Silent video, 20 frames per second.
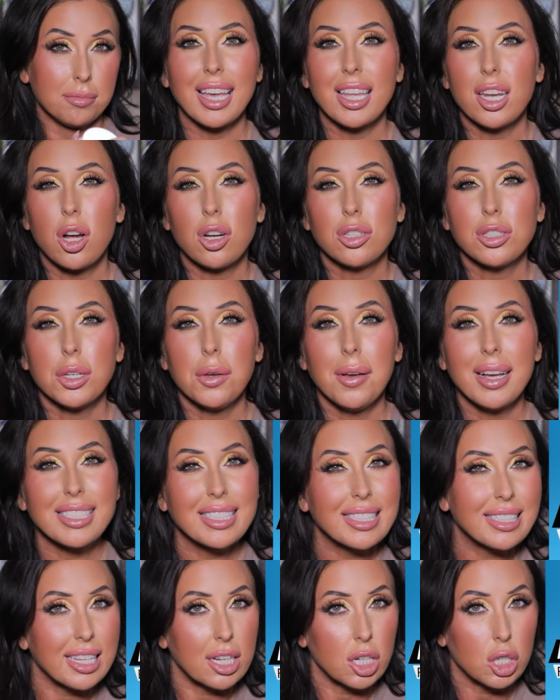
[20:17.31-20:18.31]
It also has
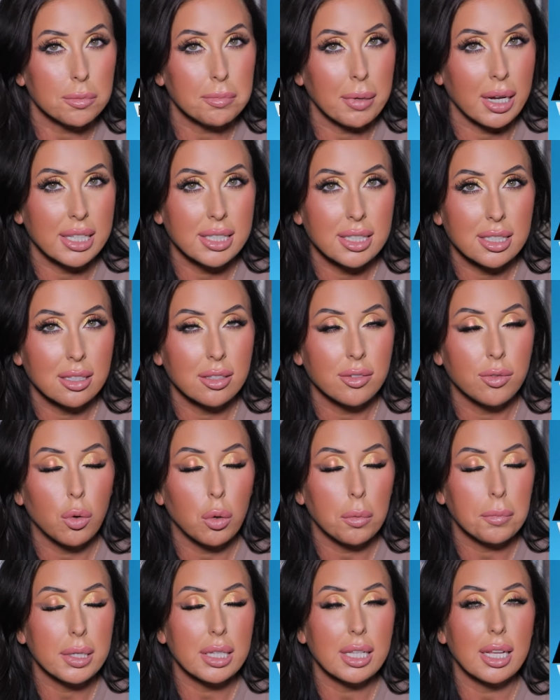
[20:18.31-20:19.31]
ceramides in the
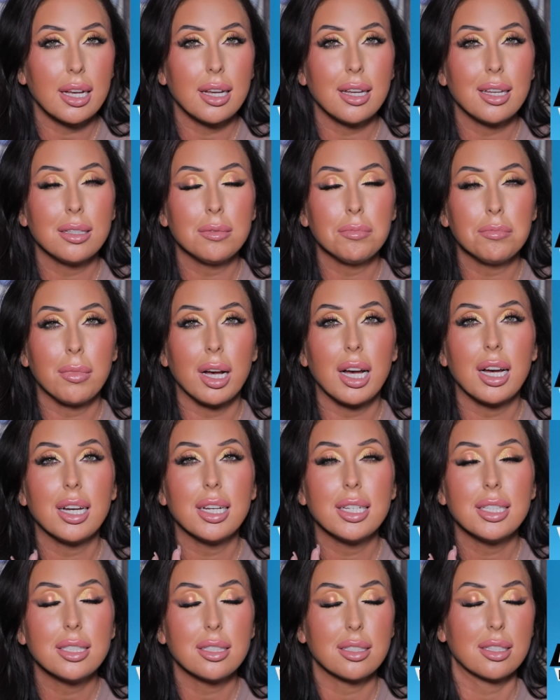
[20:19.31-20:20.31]
formula, and
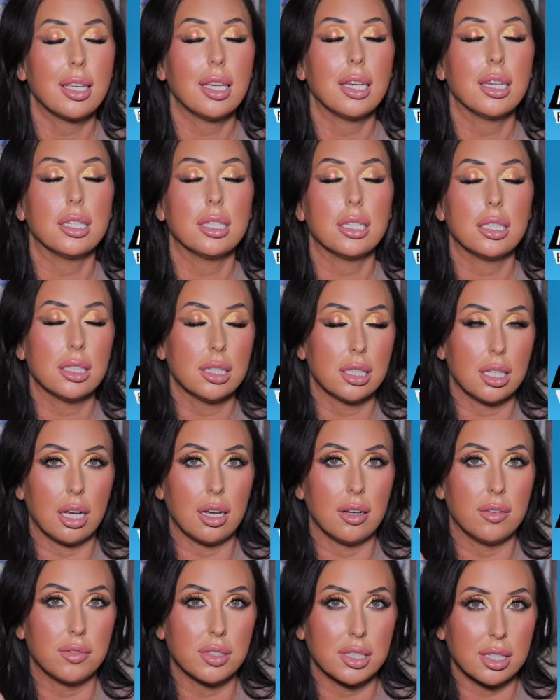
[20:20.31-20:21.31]
my skin
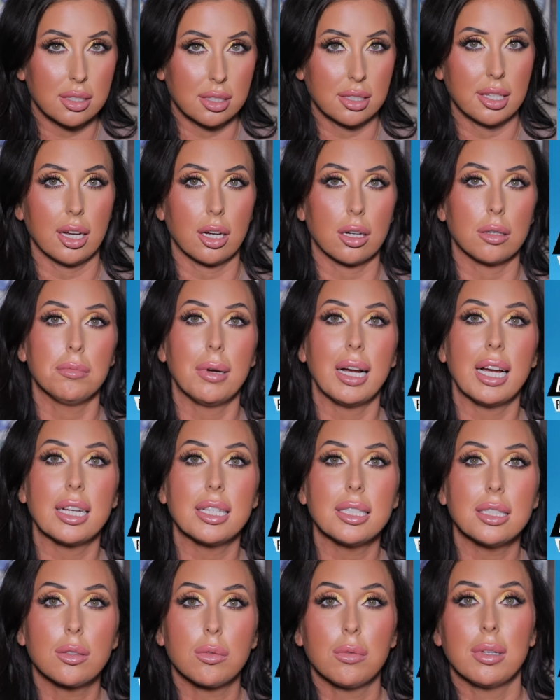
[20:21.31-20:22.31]
loves
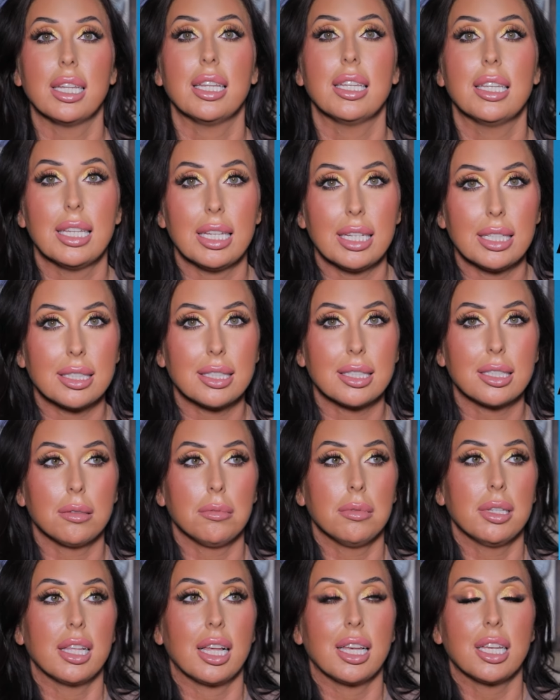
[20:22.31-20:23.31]
ceramides when it needs to
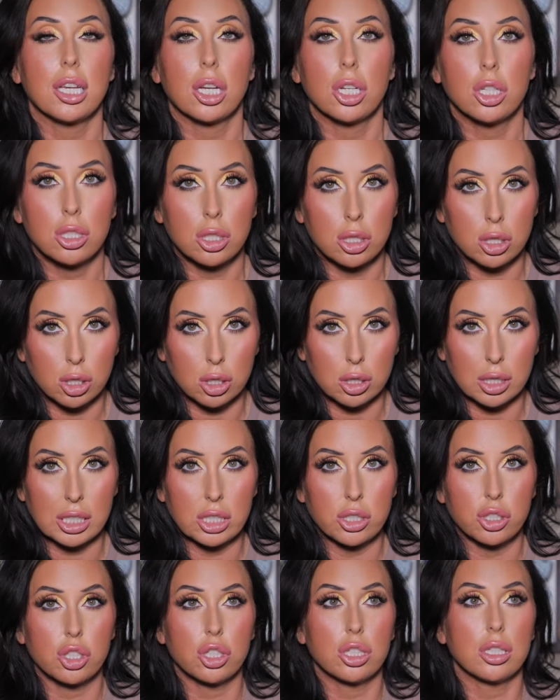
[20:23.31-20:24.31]
be like
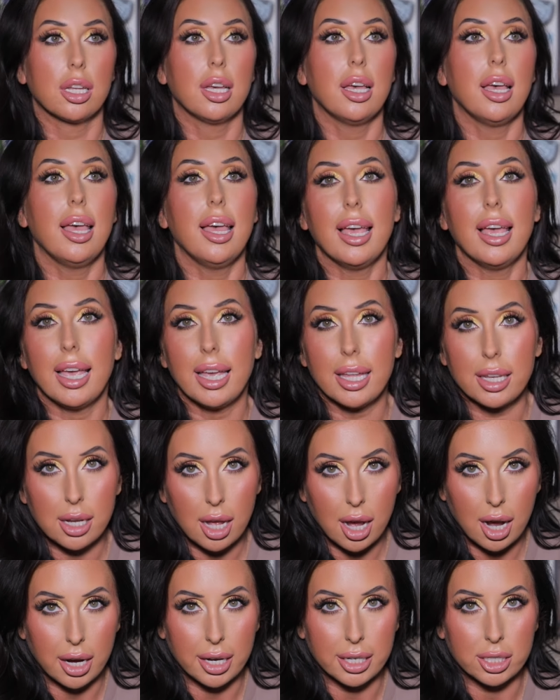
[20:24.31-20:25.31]
nourished and
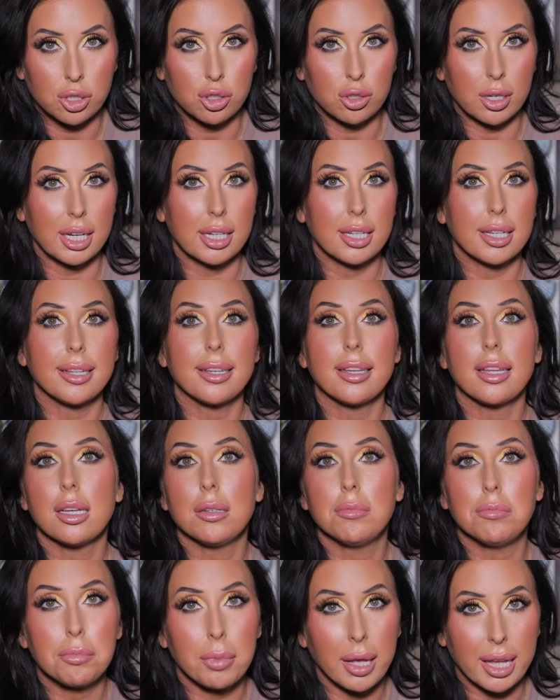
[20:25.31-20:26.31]
hydrated
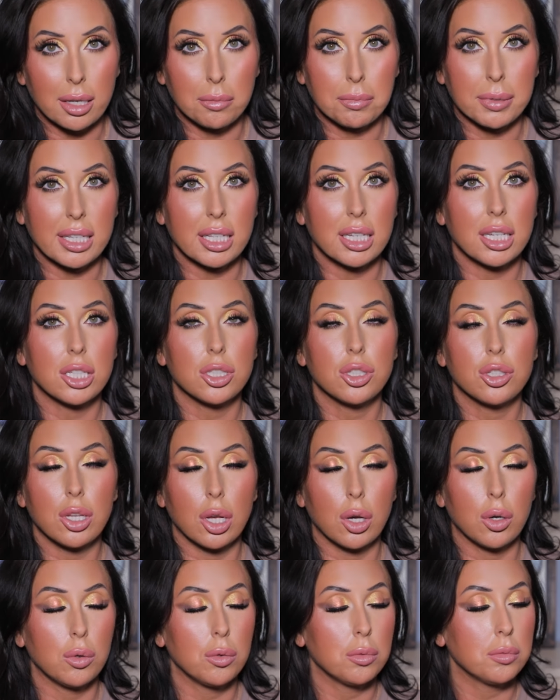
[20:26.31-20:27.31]
and babied.
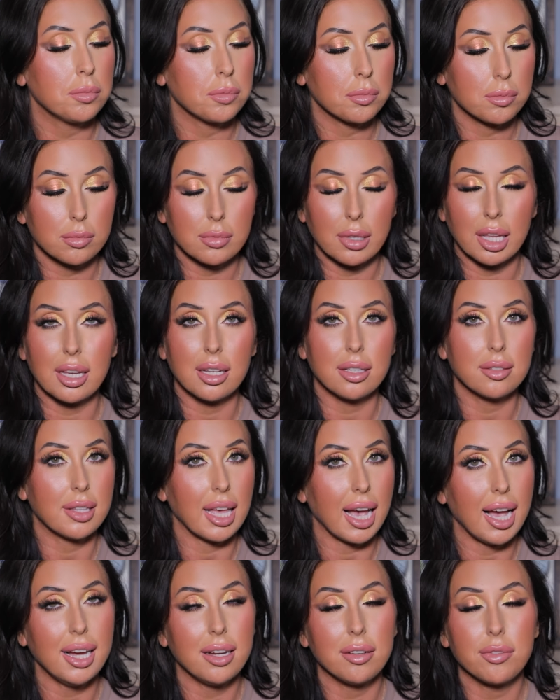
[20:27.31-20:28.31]
So
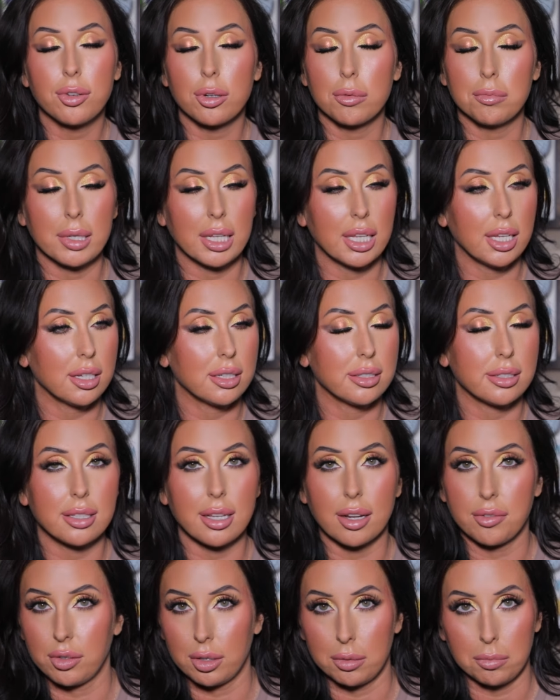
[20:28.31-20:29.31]
that for me is
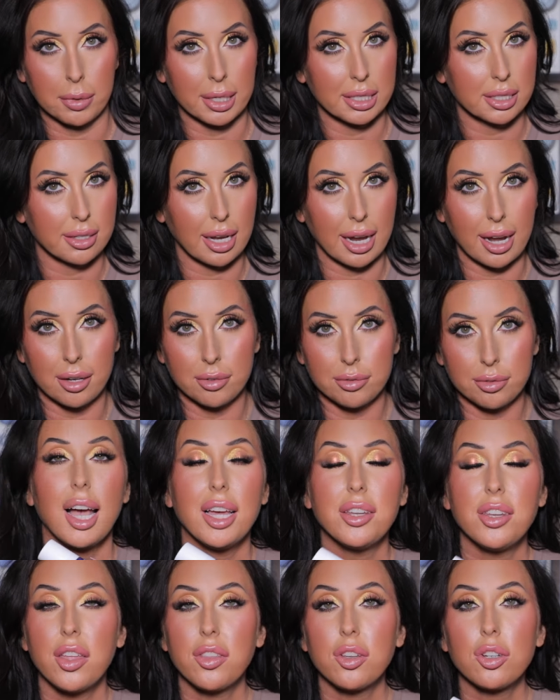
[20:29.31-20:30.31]
definitely must have.
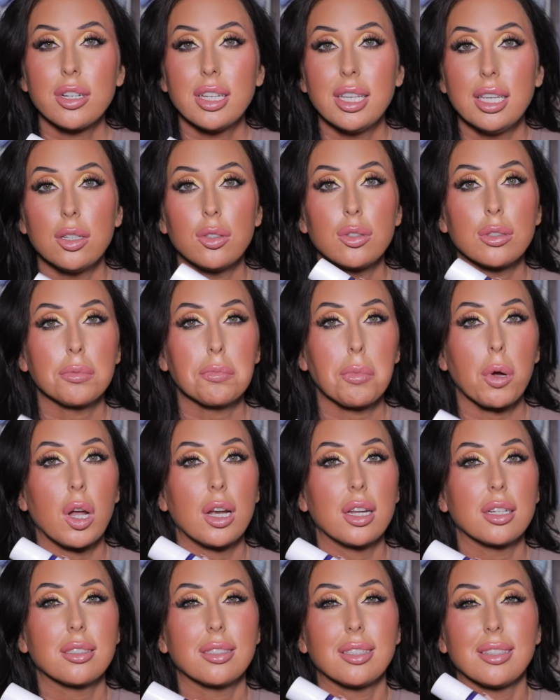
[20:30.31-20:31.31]
Another Kiehl's
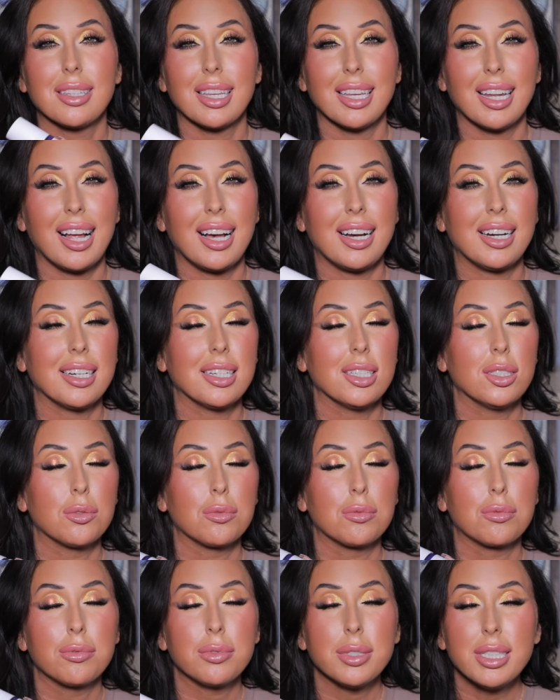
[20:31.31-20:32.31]
product that I
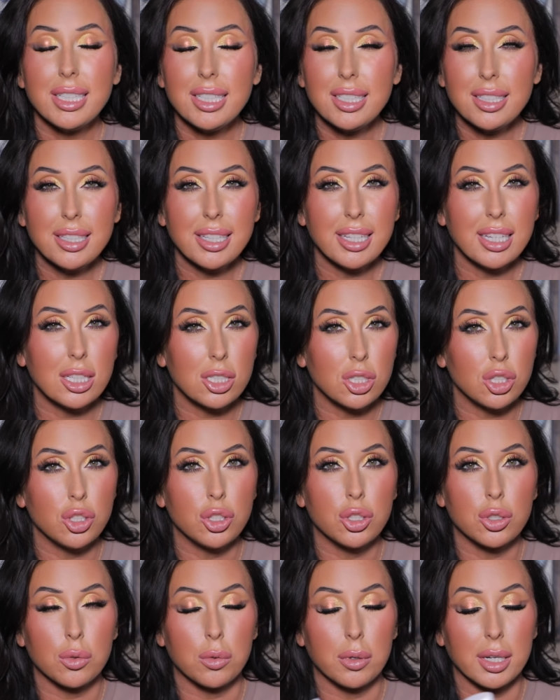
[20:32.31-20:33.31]
really
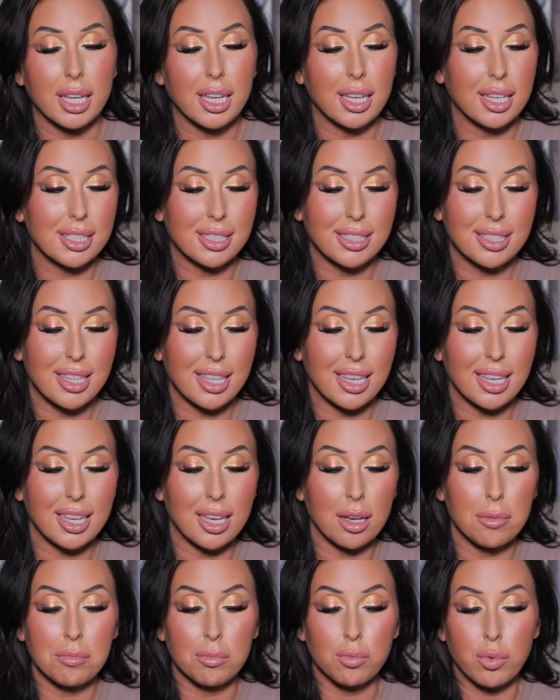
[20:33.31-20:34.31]
enjoy is the
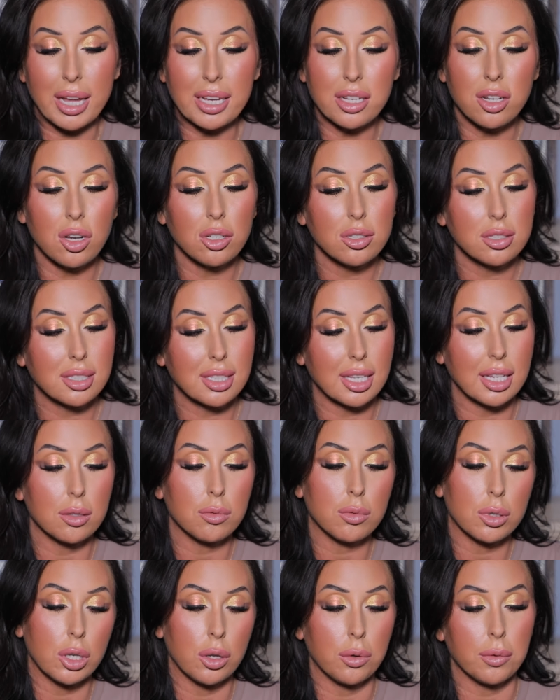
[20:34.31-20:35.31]
Retinol Skin
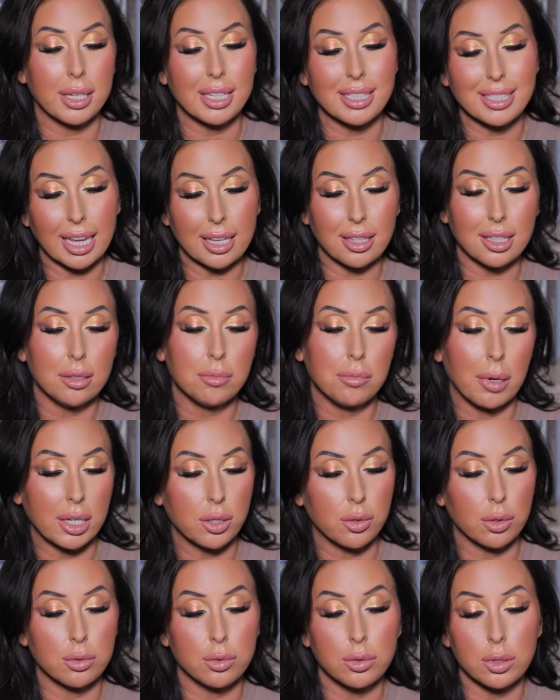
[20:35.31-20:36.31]
Renewing Daily
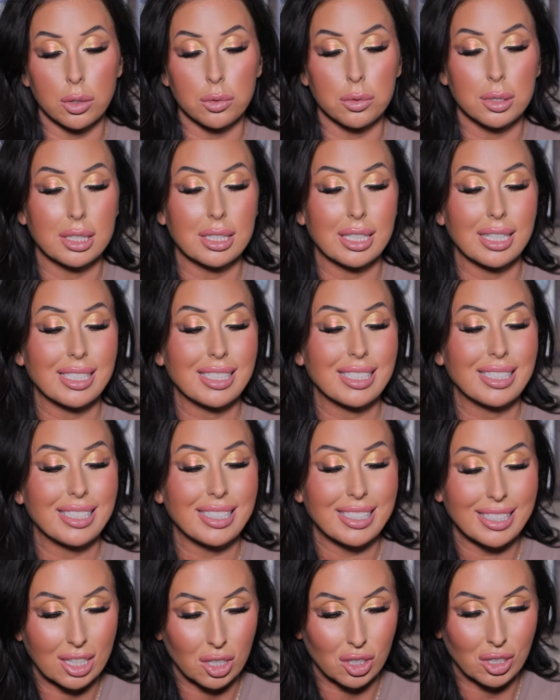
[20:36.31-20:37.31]
Microdose
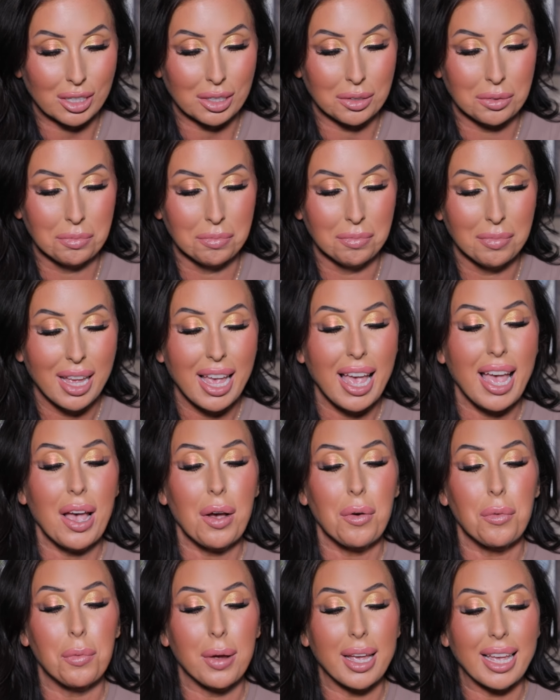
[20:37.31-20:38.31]
Serum
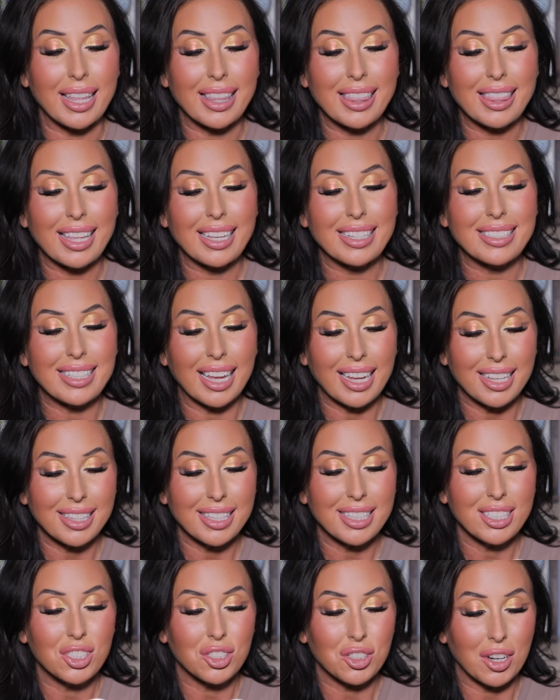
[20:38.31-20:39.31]
with
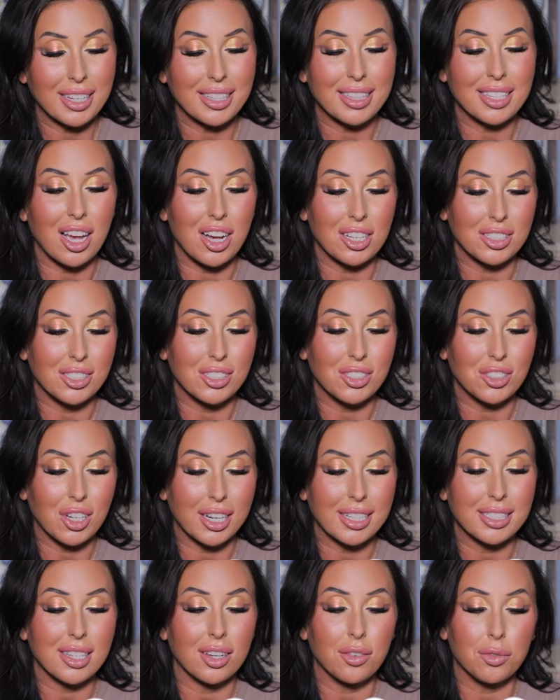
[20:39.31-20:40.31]
daily strength
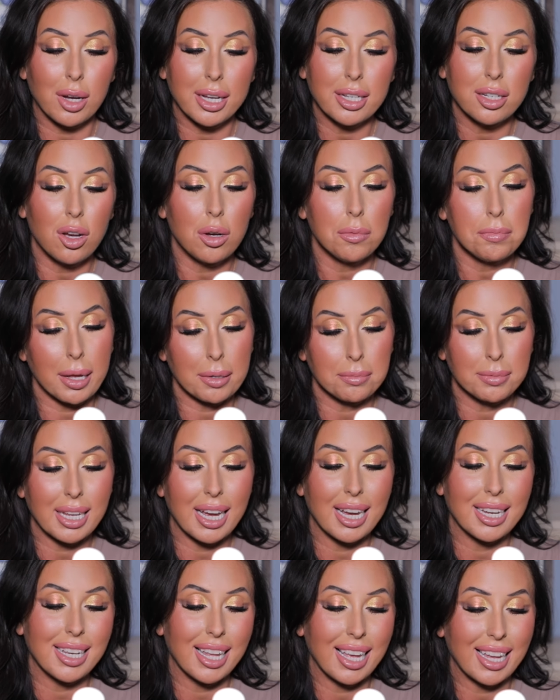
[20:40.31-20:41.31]
concentrates of retinol,
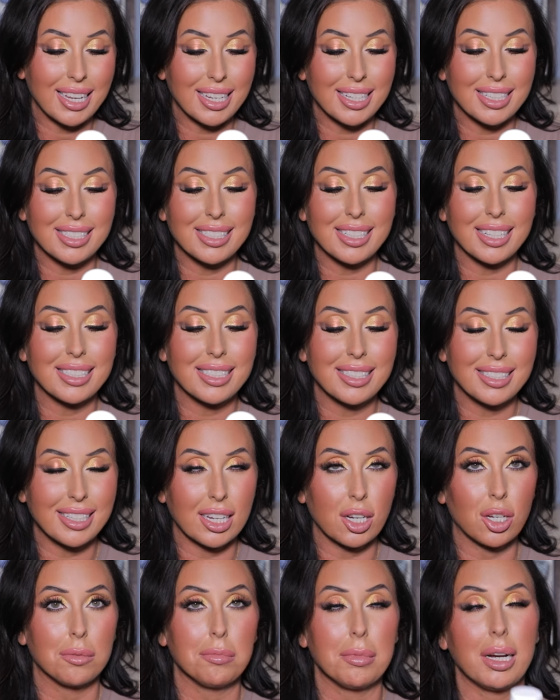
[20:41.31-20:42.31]
peptide, and
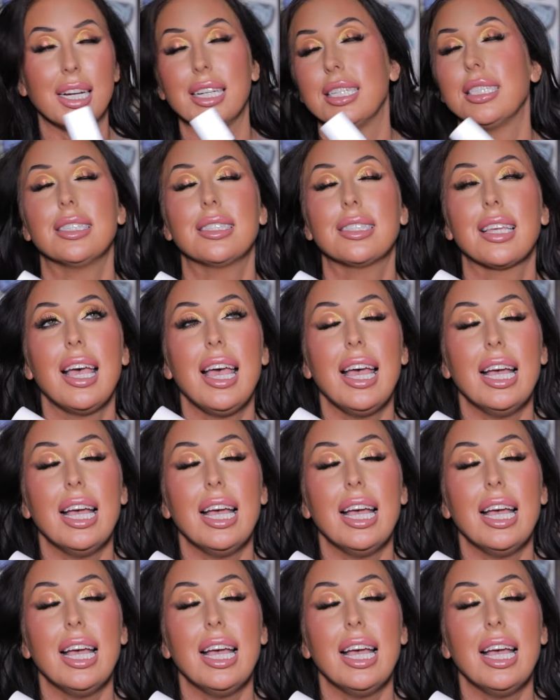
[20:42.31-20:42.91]
ceramides.